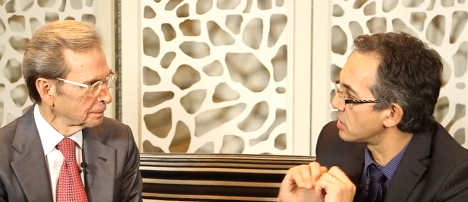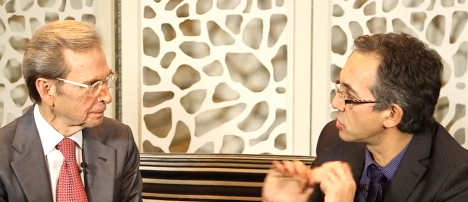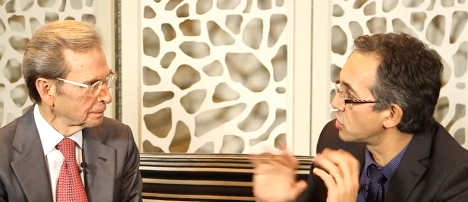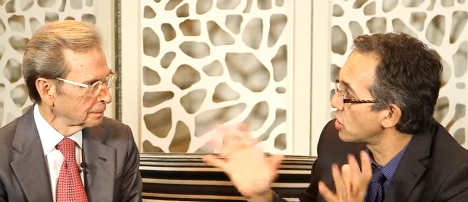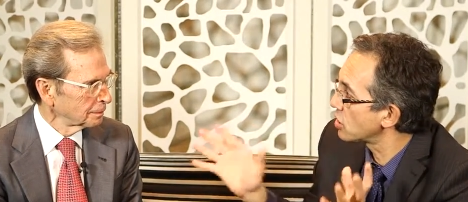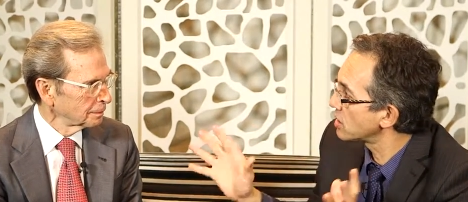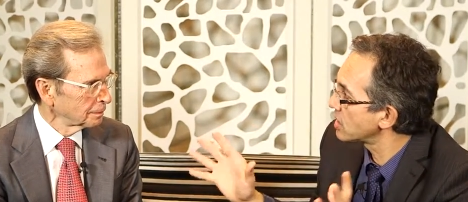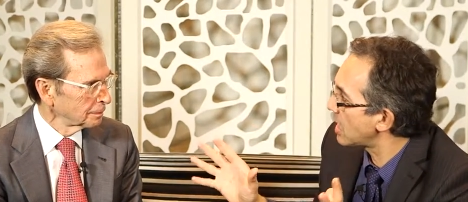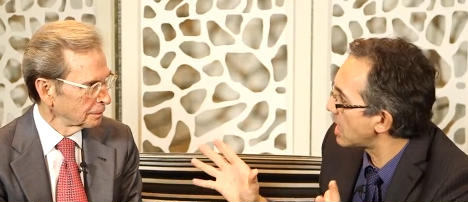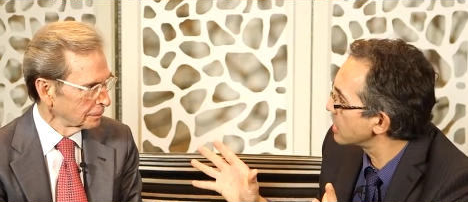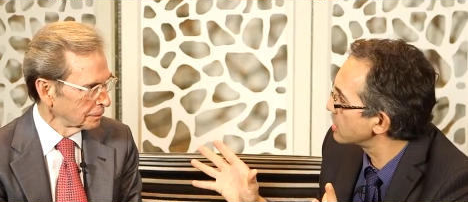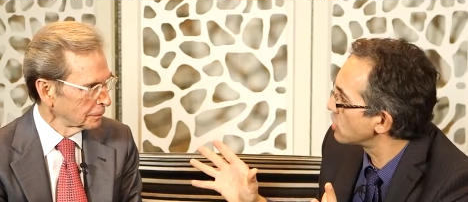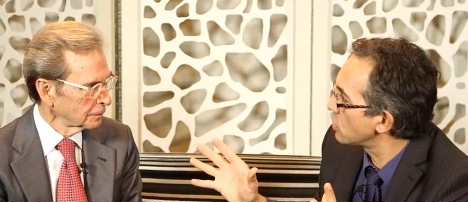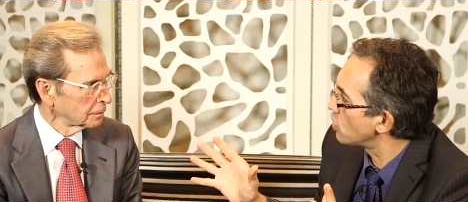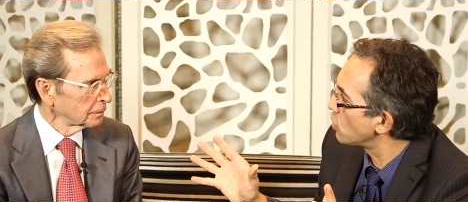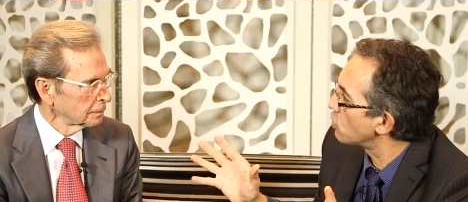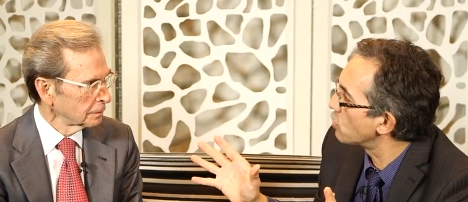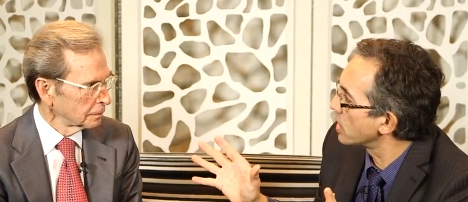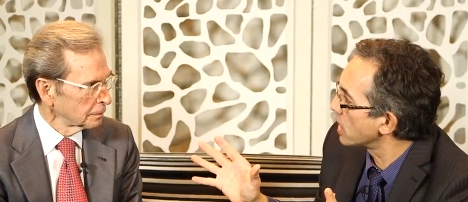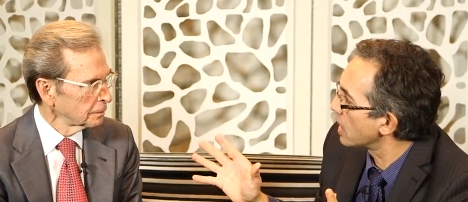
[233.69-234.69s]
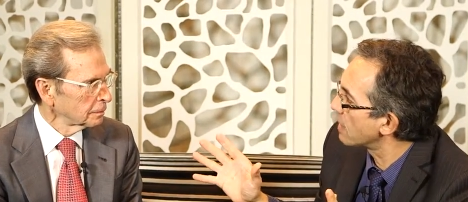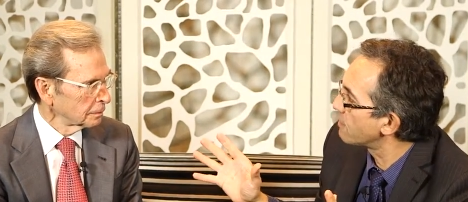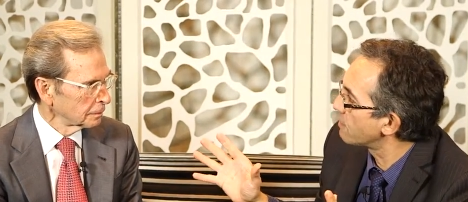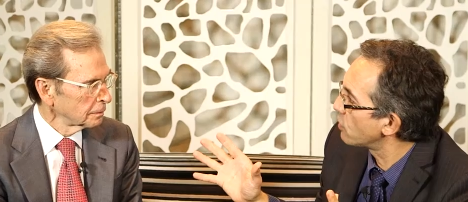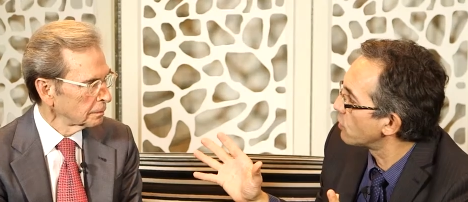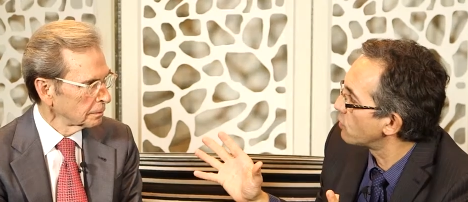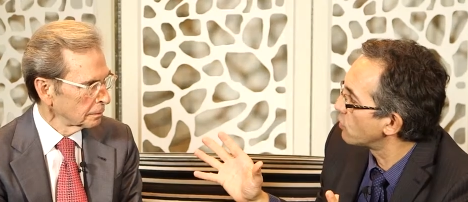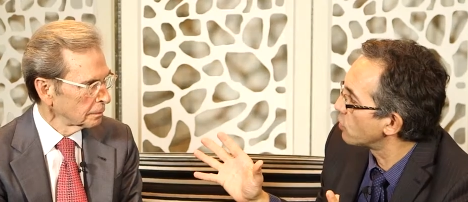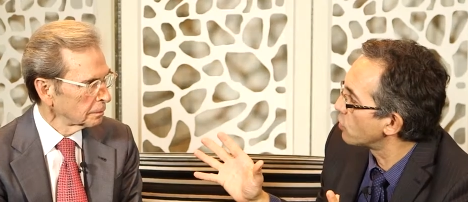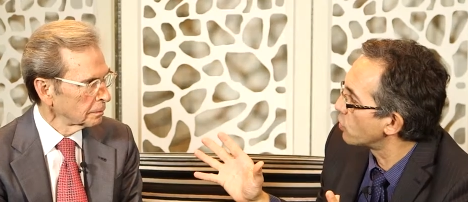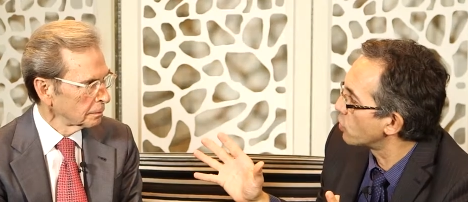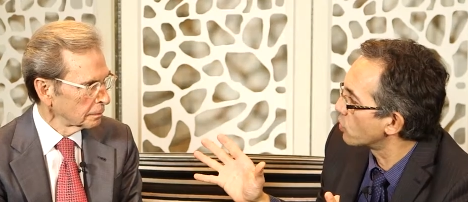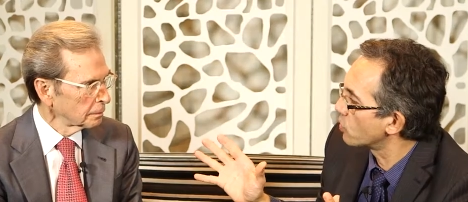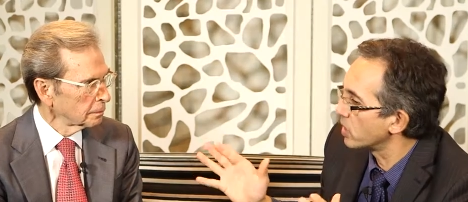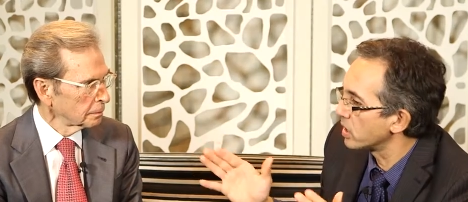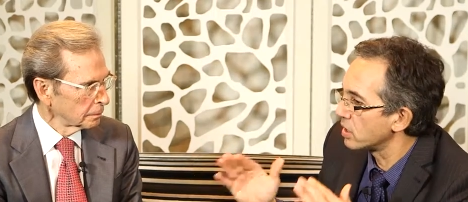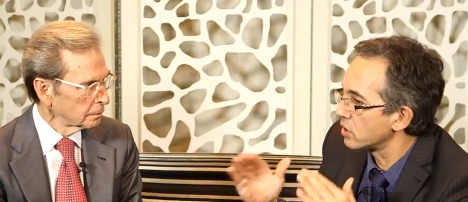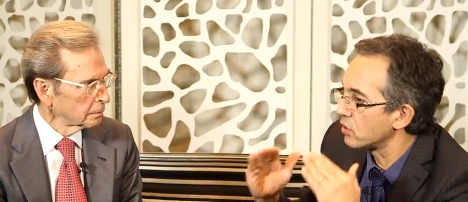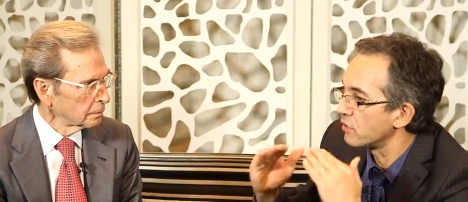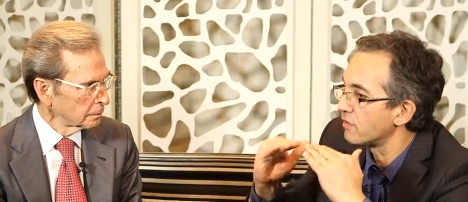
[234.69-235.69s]
Speaker 1: Just as a low EF, low flow, low
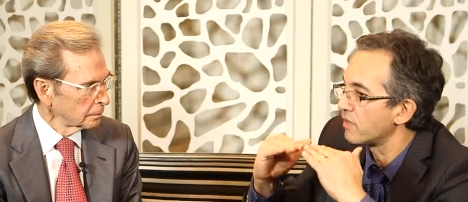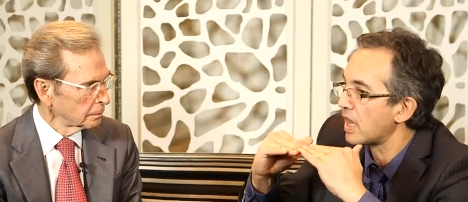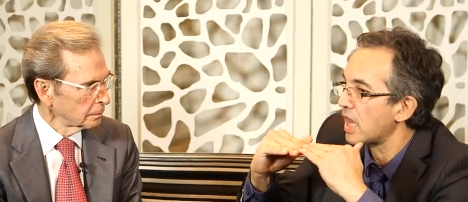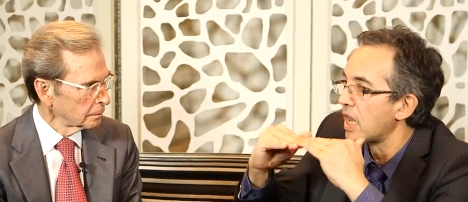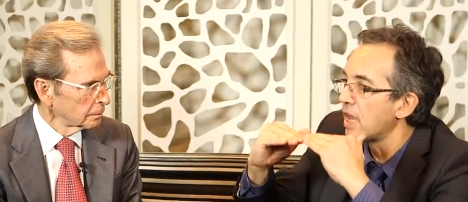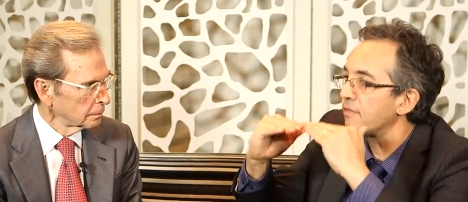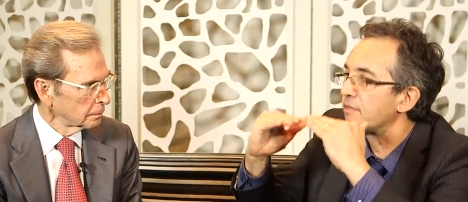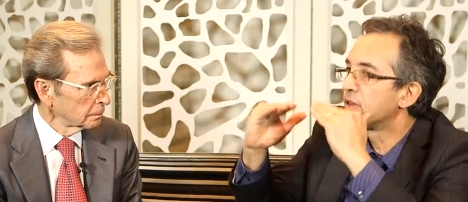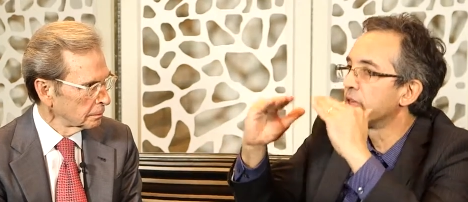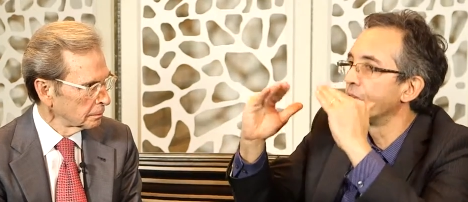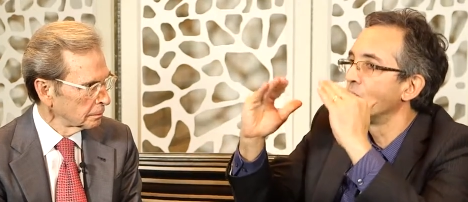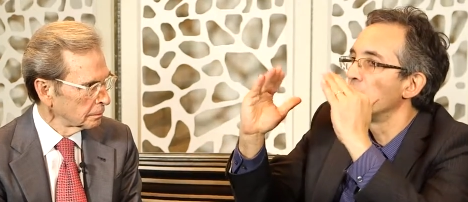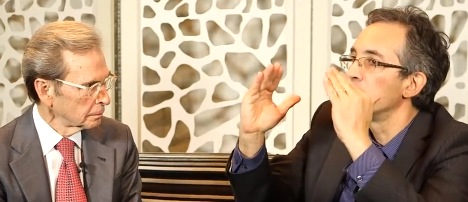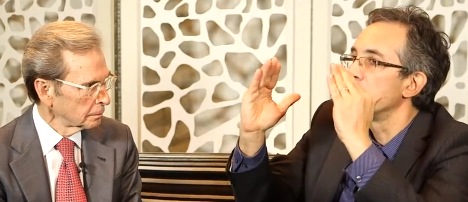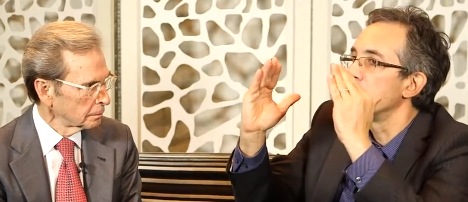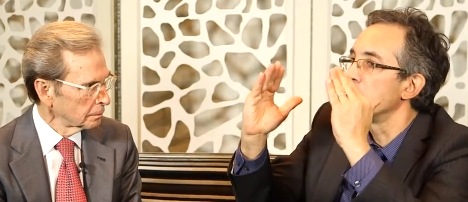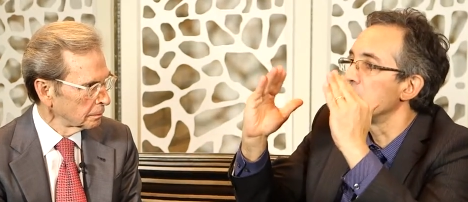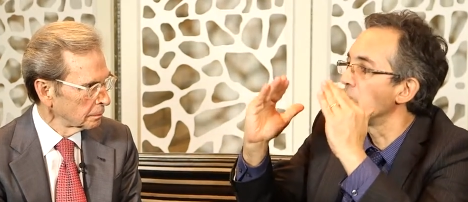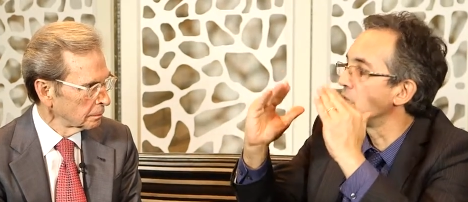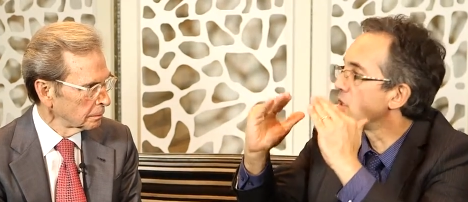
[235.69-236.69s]
gradient, the valve may